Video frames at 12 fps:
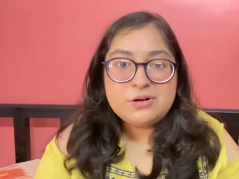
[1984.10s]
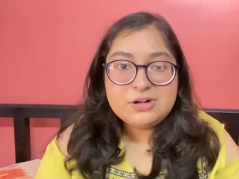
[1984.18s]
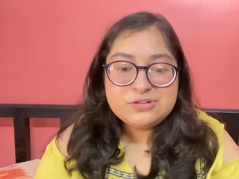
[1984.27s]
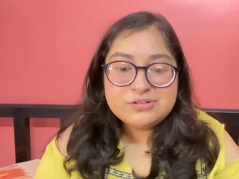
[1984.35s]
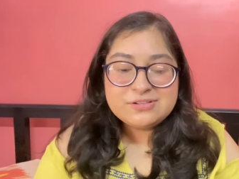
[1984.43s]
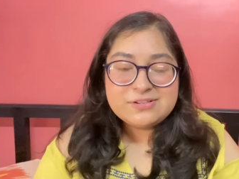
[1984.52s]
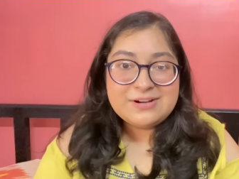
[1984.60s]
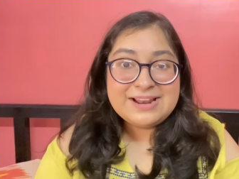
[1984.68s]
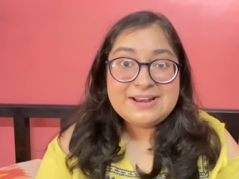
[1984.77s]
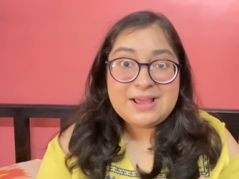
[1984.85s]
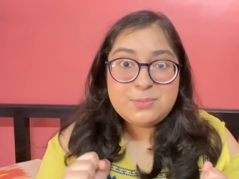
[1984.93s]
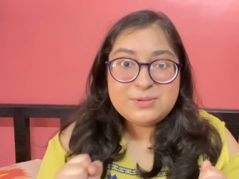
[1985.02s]
call Junseong,
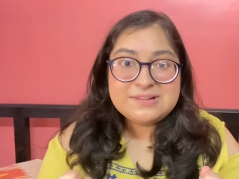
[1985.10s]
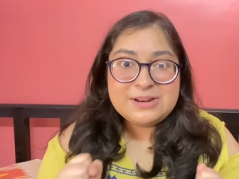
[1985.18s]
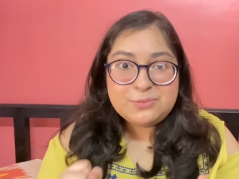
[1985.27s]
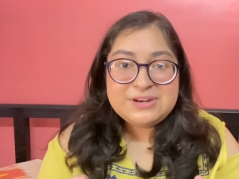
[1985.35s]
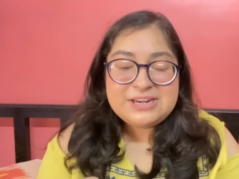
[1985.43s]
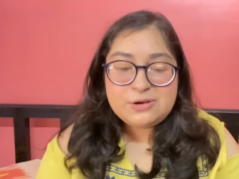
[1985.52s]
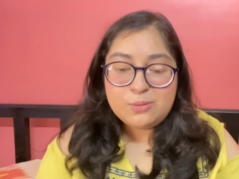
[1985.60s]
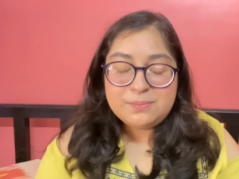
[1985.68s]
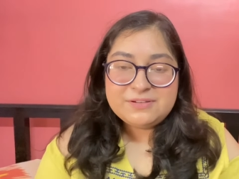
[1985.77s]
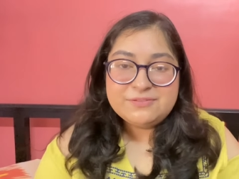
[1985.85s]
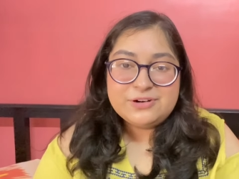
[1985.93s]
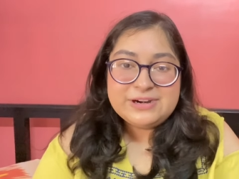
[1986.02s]
and I was like really
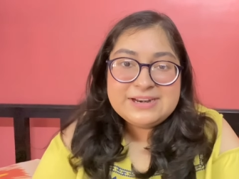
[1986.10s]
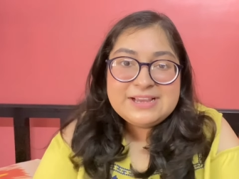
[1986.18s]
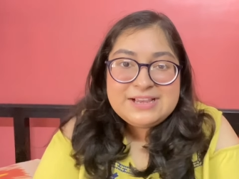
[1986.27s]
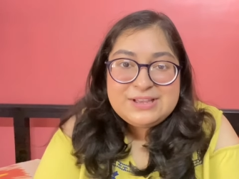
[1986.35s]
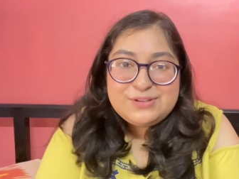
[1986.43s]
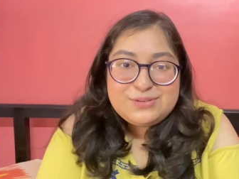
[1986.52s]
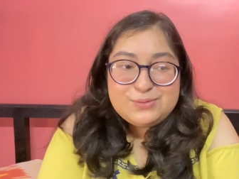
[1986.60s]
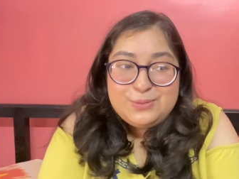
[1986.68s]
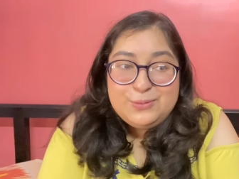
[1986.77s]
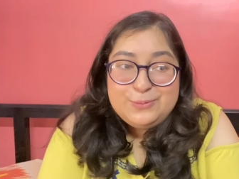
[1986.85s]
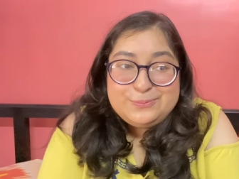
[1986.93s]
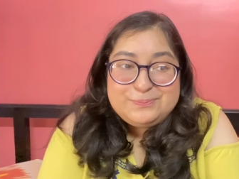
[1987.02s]
hoping for it.
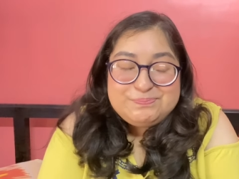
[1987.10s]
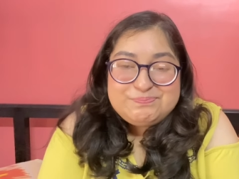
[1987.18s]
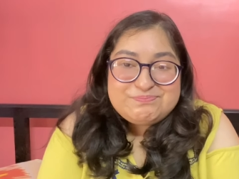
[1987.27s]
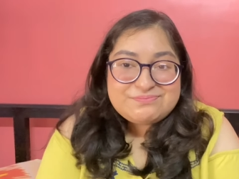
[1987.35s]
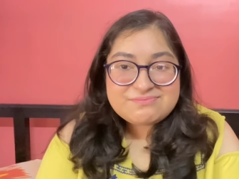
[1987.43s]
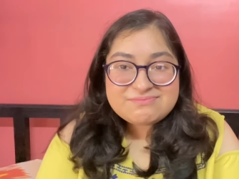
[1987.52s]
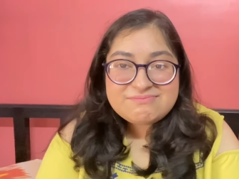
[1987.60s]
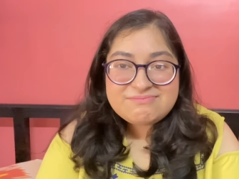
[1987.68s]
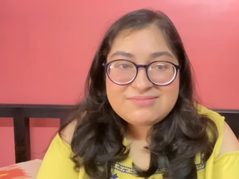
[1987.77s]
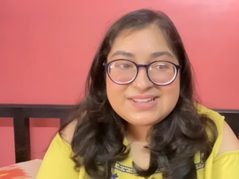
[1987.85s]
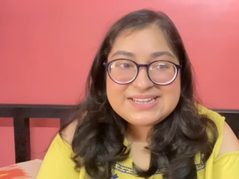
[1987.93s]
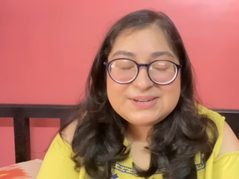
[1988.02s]
So
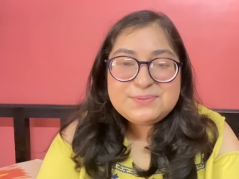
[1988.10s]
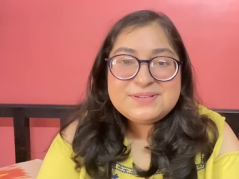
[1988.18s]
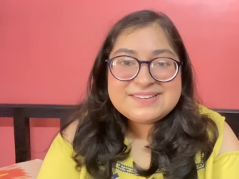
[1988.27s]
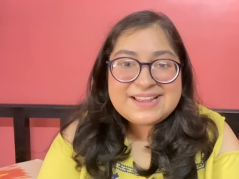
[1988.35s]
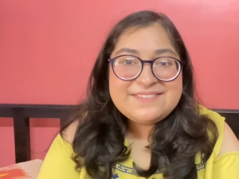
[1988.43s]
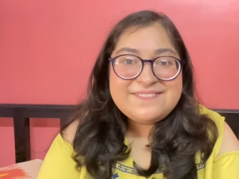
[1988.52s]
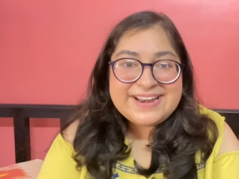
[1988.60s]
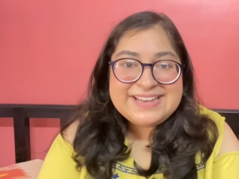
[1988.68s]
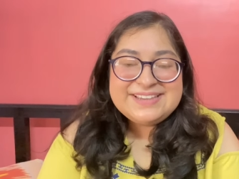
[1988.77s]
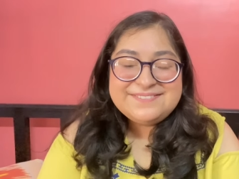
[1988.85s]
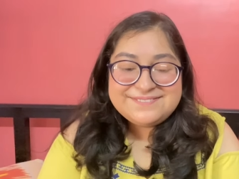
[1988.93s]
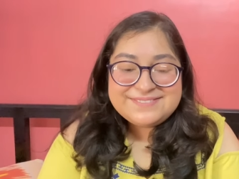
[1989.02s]
it was like
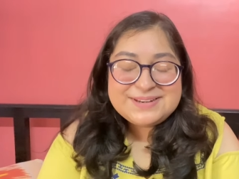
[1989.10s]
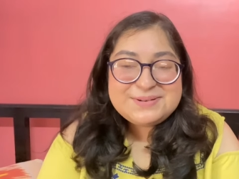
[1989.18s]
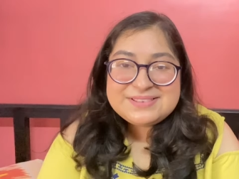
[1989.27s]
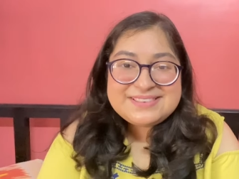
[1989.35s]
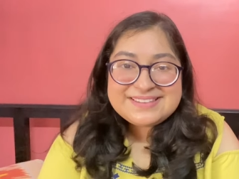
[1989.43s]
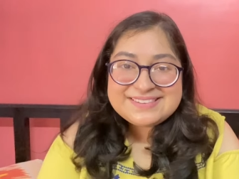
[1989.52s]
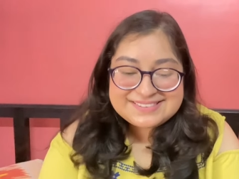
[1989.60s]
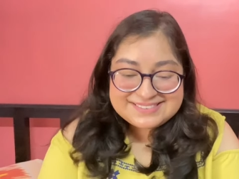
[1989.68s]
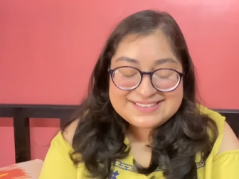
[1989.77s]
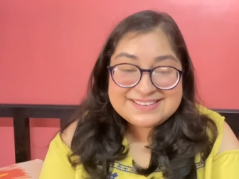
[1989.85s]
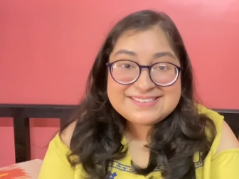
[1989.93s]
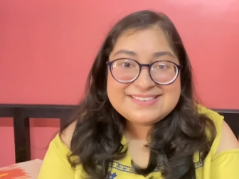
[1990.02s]
very it this
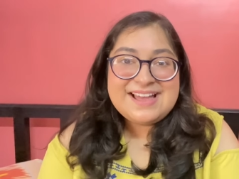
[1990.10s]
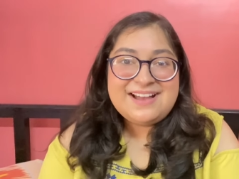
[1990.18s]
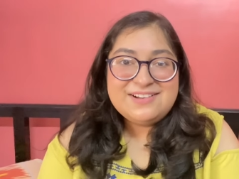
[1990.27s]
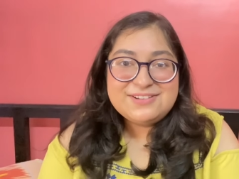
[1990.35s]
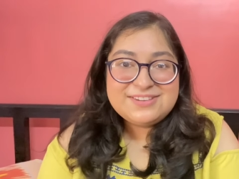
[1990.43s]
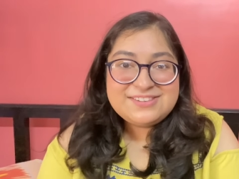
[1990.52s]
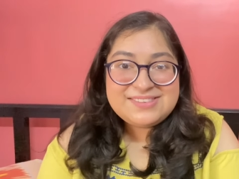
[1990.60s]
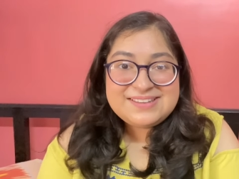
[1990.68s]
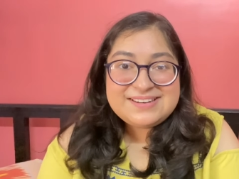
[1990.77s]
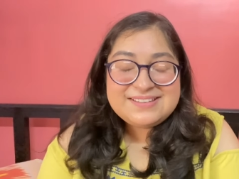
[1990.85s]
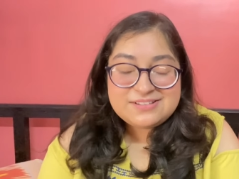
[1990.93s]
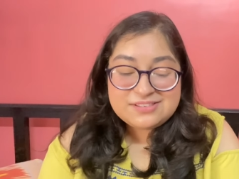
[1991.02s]
this uh
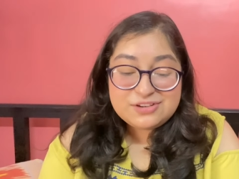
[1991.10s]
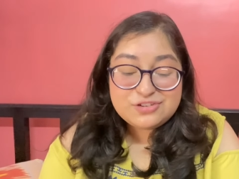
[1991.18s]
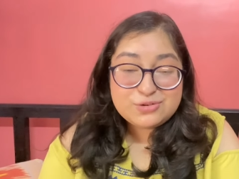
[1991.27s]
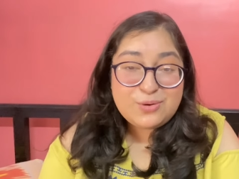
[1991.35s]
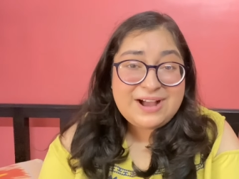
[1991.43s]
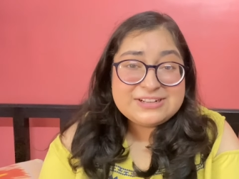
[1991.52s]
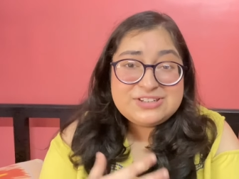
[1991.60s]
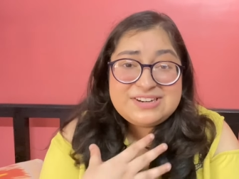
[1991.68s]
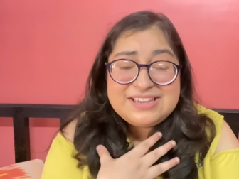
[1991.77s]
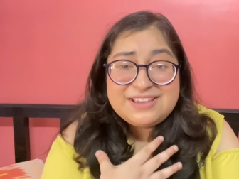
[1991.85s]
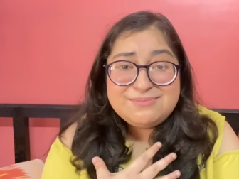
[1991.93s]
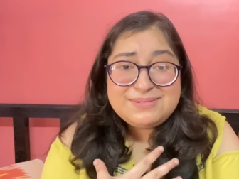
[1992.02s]
series, this show
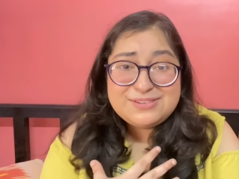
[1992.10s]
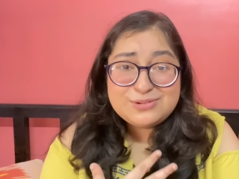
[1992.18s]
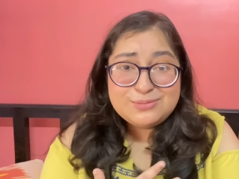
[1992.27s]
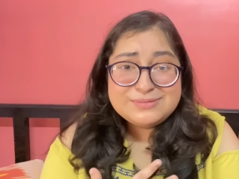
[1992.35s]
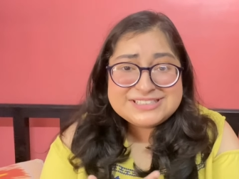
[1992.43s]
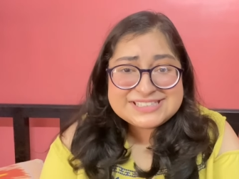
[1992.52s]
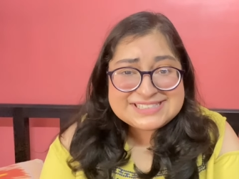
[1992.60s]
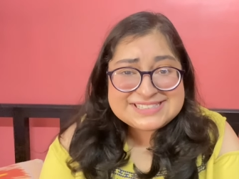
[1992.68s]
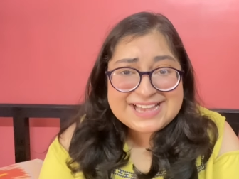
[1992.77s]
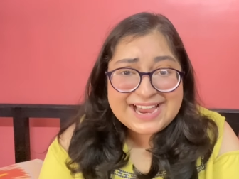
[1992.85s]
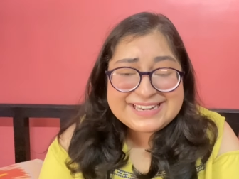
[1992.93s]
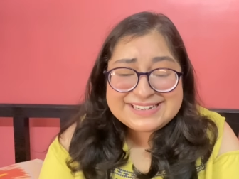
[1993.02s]
actually gave me so much
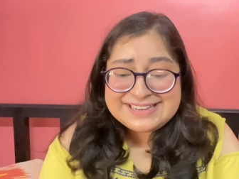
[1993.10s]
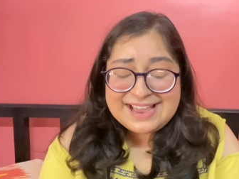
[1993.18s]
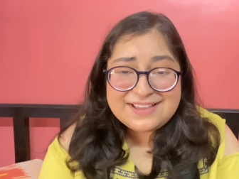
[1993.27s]
anxiety